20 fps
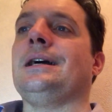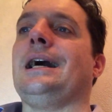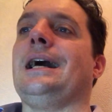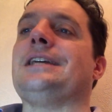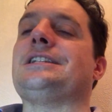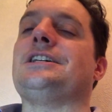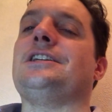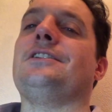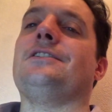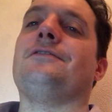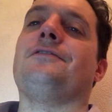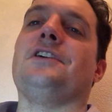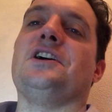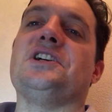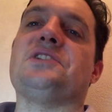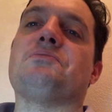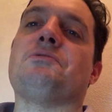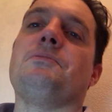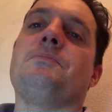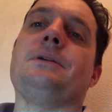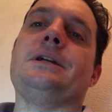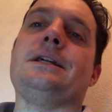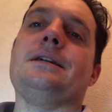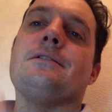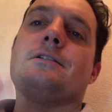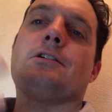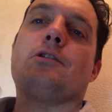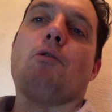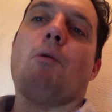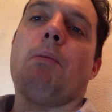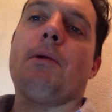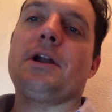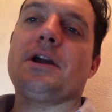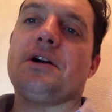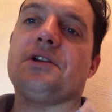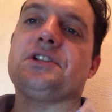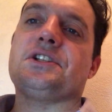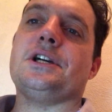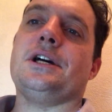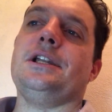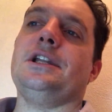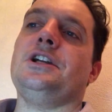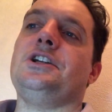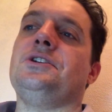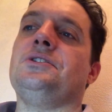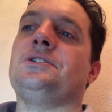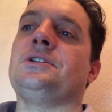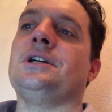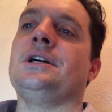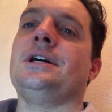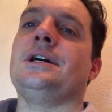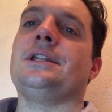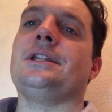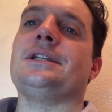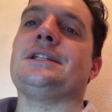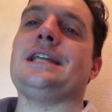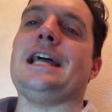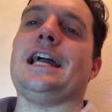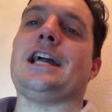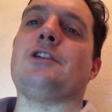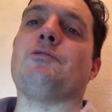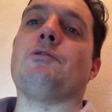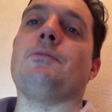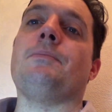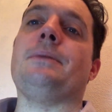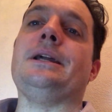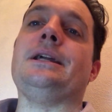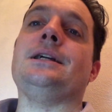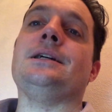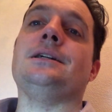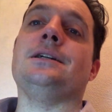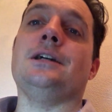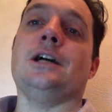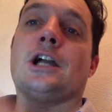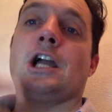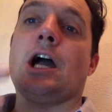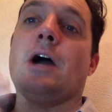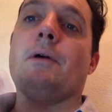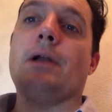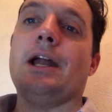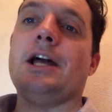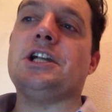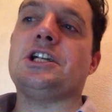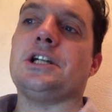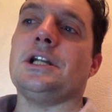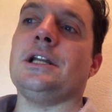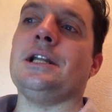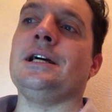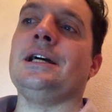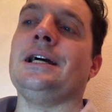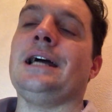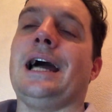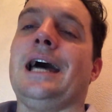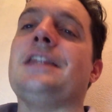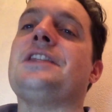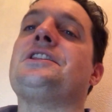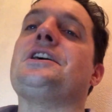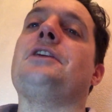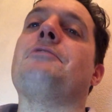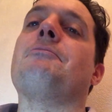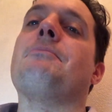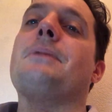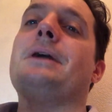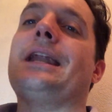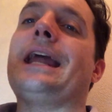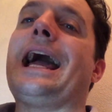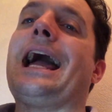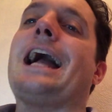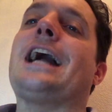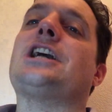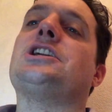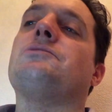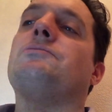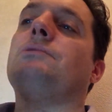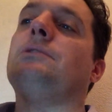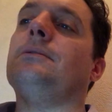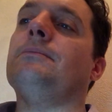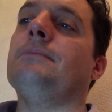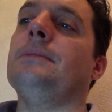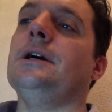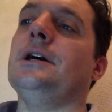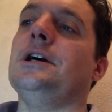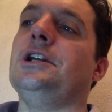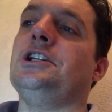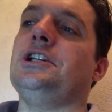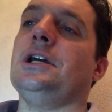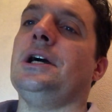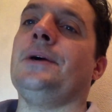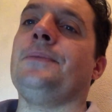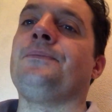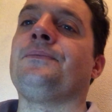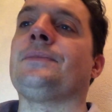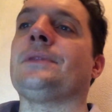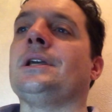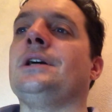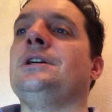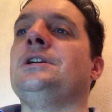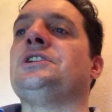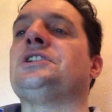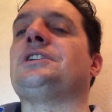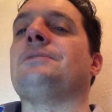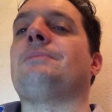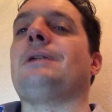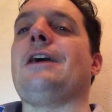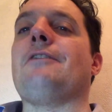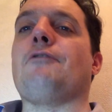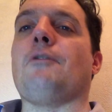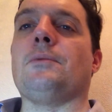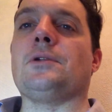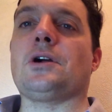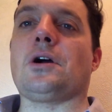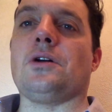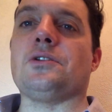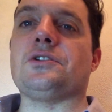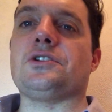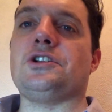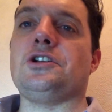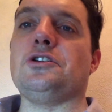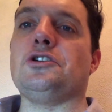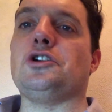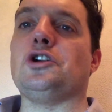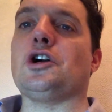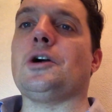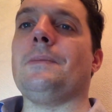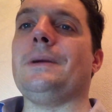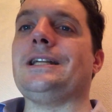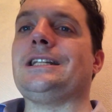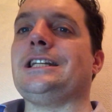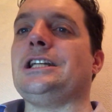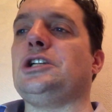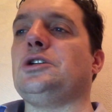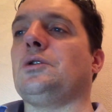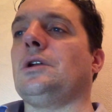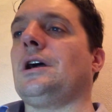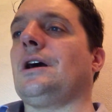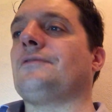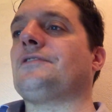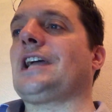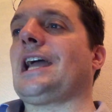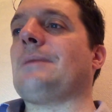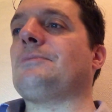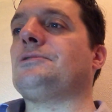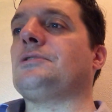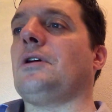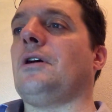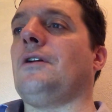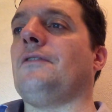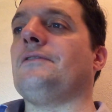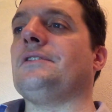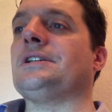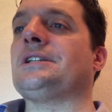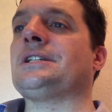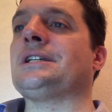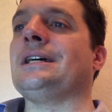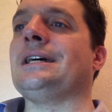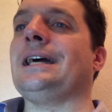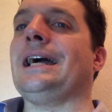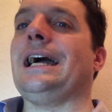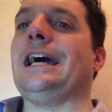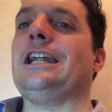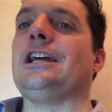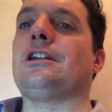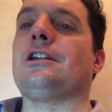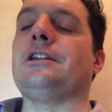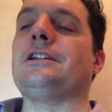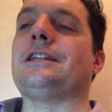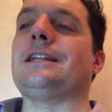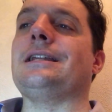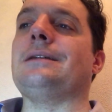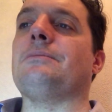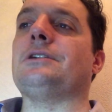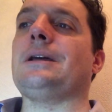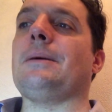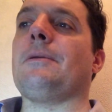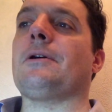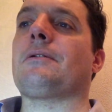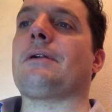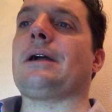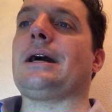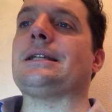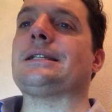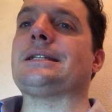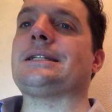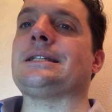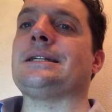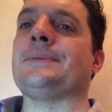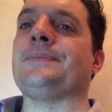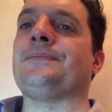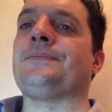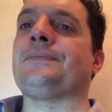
As in, the first would be cooperating on certain issues, the second would be a coalition, and the third would be an actual merger. So Blair formed a constitutional committee shortly after he came to office and included the Liberal Democrats.